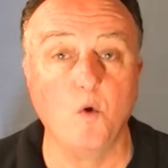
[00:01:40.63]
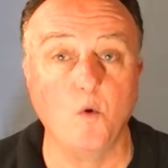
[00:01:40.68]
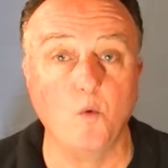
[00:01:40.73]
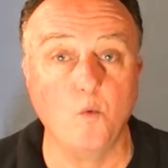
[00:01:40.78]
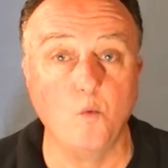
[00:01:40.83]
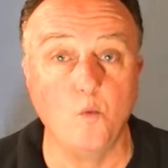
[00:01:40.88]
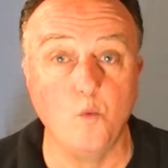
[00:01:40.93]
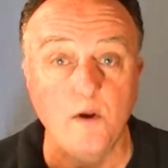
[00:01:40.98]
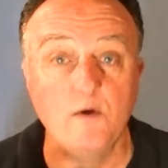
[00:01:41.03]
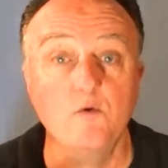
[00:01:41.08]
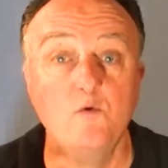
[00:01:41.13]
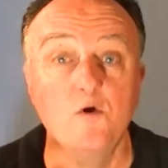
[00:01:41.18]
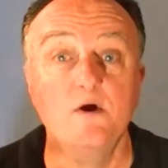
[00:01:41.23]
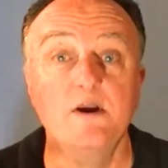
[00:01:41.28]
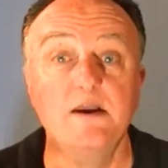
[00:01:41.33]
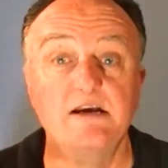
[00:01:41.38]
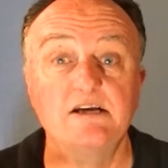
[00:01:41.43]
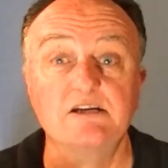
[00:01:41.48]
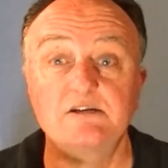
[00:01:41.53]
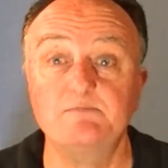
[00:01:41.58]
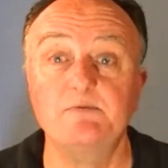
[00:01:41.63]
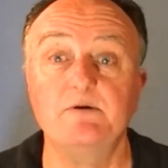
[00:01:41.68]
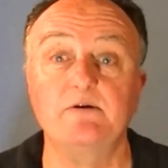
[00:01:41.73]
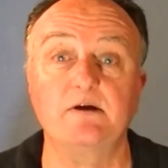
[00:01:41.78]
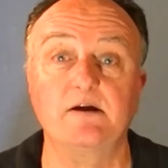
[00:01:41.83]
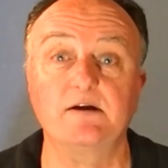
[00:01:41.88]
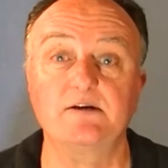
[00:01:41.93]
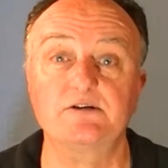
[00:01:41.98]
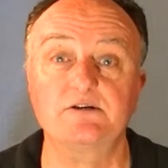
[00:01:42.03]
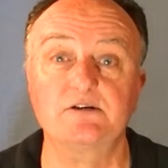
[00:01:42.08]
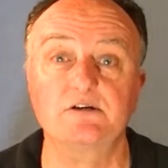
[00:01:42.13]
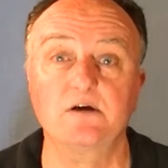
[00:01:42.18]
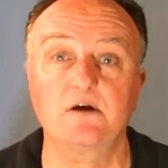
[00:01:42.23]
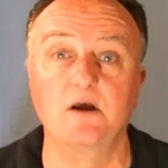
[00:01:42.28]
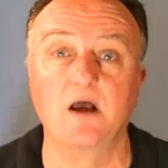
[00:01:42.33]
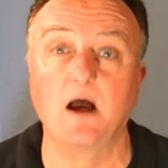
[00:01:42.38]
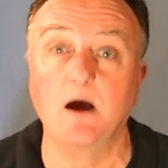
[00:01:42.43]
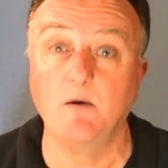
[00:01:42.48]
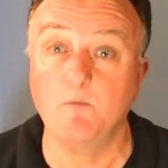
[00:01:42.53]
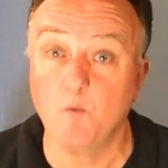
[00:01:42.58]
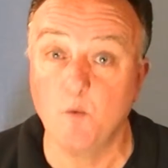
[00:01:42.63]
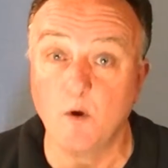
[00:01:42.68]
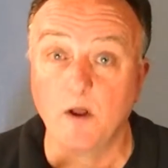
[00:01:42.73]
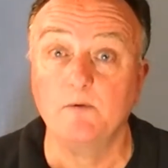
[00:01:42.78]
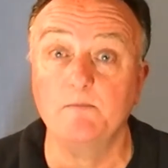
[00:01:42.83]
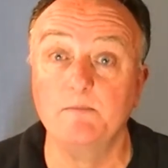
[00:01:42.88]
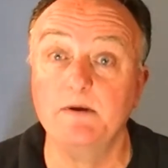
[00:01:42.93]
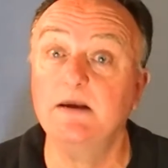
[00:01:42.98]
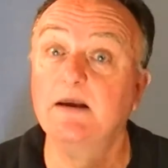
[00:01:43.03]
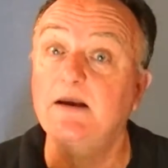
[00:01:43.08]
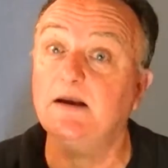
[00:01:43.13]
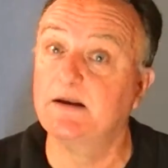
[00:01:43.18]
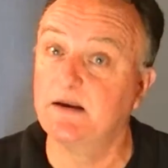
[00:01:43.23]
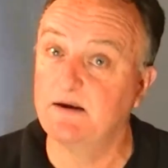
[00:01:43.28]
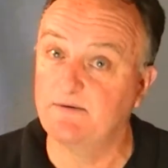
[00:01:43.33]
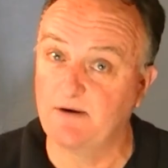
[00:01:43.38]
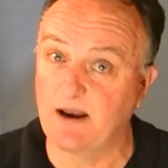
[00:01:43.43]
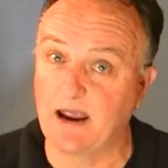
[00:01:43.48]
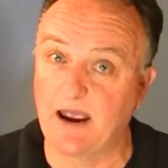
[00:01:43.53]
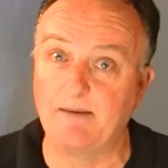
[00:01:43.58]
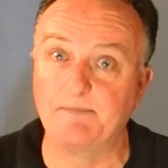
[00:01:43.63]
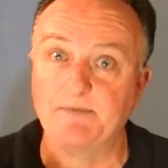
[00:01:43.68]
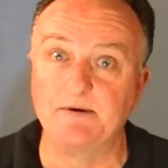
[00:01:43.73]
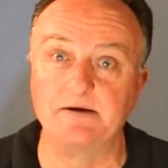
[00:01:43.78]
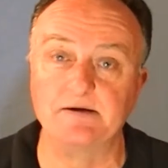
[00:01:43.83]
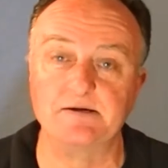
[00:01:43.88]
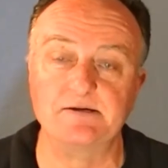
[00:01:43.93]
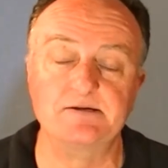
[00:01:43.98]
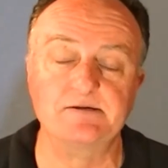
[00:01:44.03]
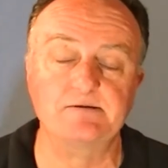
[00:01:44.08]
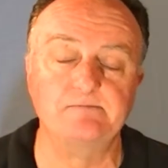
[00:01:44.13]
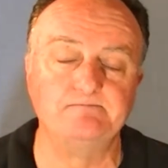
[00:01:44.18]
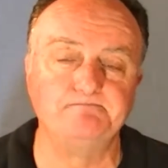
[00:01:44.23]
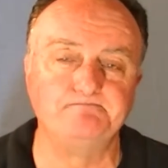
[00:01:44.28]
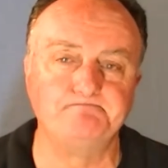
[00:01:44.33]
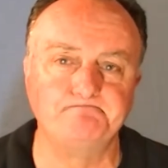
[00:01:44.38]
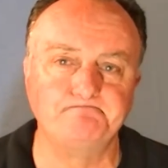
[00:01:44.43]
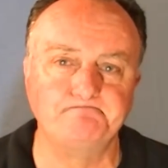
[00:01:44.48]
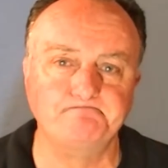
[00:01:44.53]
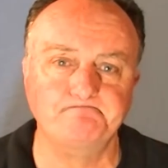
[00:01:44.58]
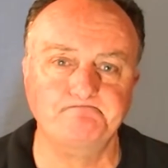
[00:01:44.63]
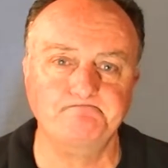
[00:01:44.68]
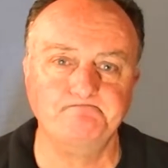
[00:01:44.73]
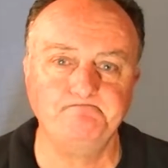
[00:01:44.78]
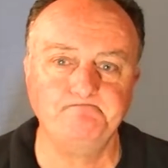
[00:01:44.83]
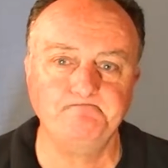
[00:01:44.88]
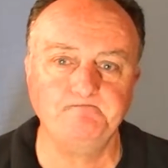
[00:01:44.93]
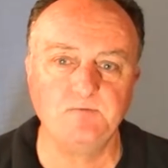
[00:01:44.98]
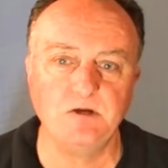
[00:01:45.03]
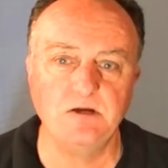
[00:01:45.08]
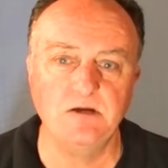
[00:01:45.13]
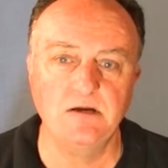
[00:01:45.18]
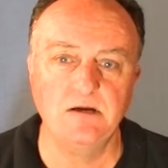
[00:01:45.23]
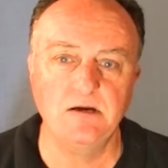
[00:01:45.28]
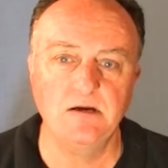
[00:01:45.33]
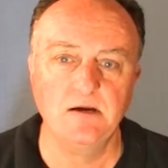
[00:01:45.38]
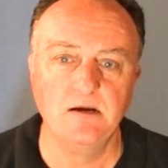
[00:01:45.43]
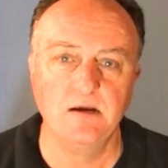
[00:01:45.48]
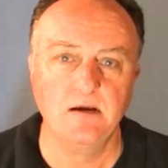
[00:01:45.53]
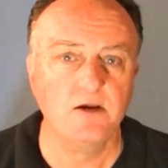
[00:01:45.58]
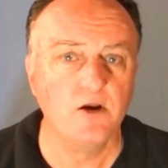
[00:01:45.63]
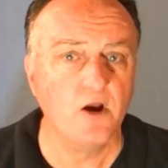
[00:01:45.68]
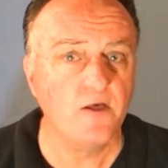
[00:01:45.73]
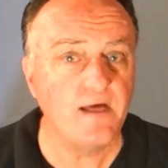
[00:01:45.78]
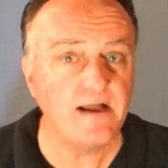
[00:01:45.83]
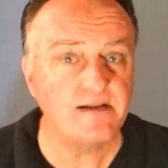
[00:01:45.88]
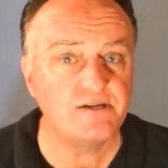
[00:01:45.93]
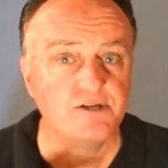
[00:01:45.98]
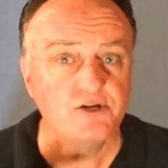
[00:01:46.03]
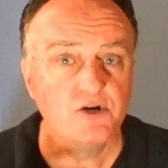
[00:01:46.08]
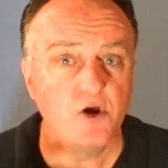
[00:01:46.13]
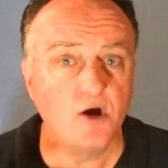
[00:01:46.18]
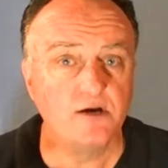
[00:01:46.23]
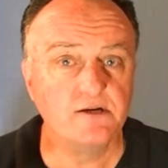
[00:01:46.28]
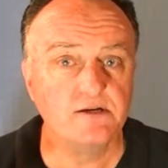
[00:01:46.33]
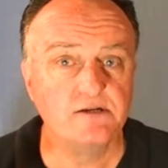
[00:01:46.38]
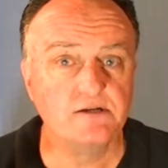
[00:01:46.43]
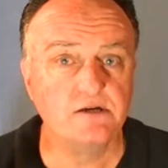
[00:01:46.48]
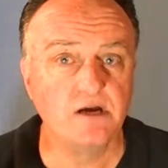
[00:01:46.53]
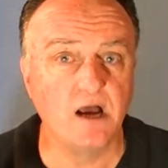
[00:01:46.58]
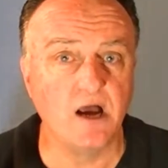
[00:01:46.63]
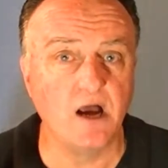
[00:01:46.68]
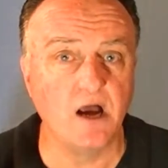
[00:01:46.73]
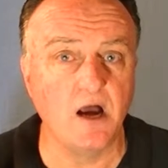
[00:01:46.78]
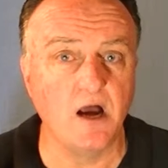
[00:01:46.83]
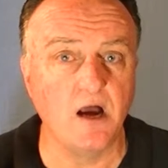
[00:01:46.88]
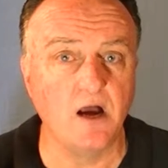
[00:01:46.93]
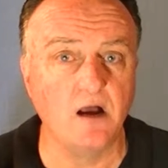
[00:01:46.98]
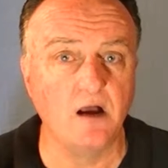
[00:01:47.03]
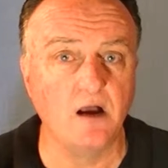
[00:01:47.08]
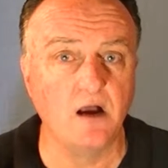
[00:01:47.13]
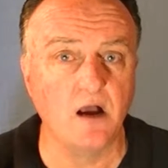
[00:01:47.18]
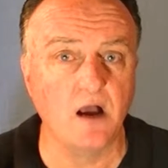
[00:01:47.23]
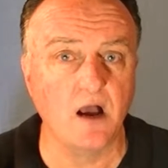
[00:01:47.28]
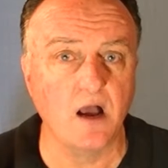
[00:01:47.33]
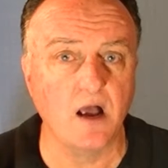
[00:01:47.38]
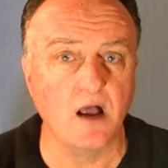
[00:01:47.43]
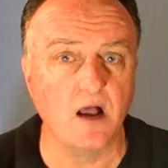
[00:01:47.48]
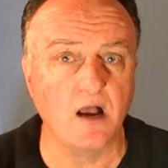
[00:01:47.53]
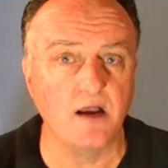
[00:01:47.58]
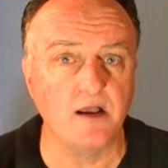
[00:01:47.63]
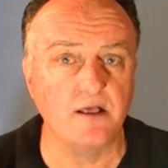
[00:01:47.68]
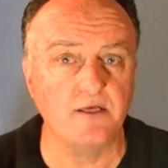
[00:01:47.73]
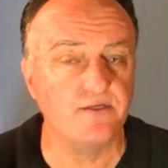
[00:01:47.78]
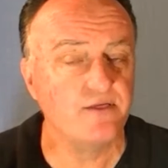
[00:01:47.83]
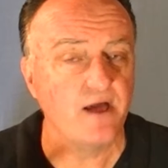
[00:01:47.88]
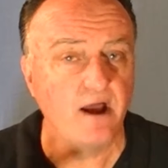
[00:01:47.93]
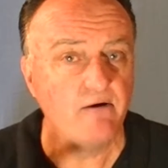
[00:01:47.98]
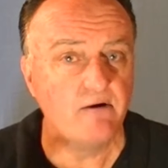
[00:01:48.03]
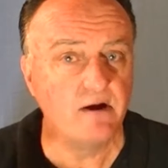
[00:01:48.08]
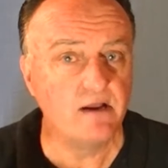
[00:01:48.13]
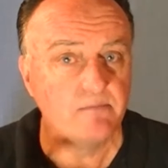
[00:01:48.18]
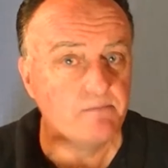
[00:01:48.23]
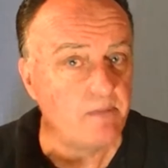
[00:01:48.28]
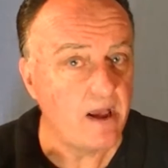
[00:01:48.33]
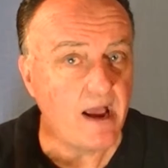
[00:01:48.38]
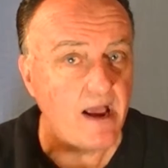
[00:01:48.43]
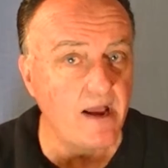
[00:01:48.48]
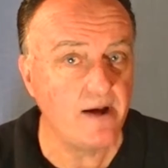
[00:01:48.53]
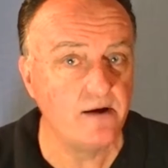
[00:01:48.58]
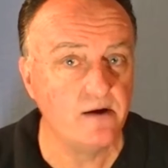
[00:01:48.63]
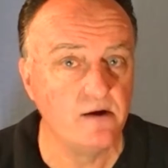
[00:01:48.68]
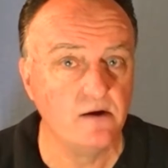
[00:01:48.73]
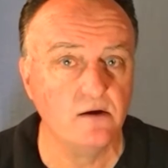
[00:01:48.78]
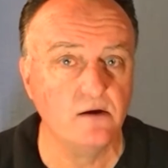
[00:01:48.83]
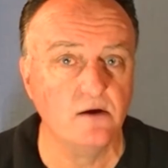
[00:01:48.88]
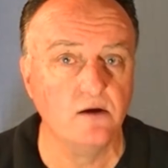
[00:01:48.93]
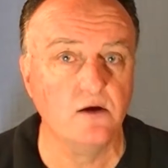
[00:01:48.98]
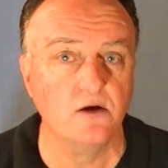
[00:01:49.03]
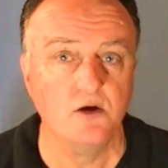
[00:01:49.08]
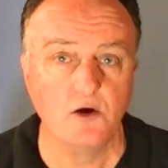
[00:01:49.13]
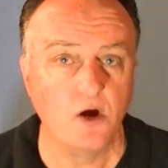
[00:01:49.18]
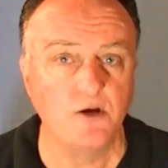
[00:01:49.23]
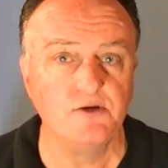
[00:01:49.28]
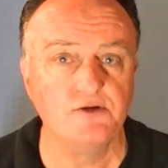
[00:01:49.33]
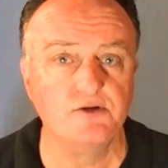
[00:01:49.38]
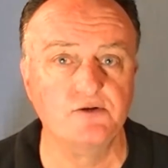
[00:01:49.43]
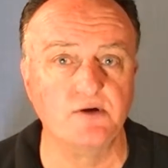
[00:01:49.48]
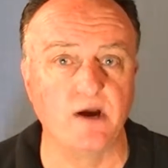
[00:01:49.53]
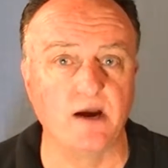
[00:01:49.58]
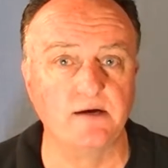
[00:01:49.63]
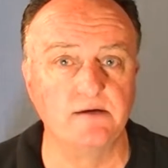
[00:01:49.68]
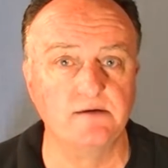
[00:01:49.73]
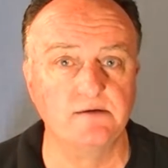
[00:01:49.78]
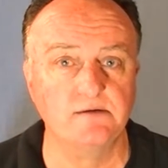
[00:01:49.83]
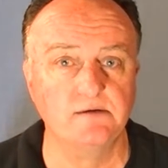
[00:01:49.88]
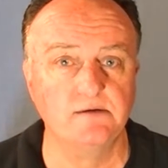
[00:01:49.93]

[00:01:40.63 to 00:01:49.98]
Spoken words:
we would experience well-being and even happiness. You know, that's not a thoroughly bad construct.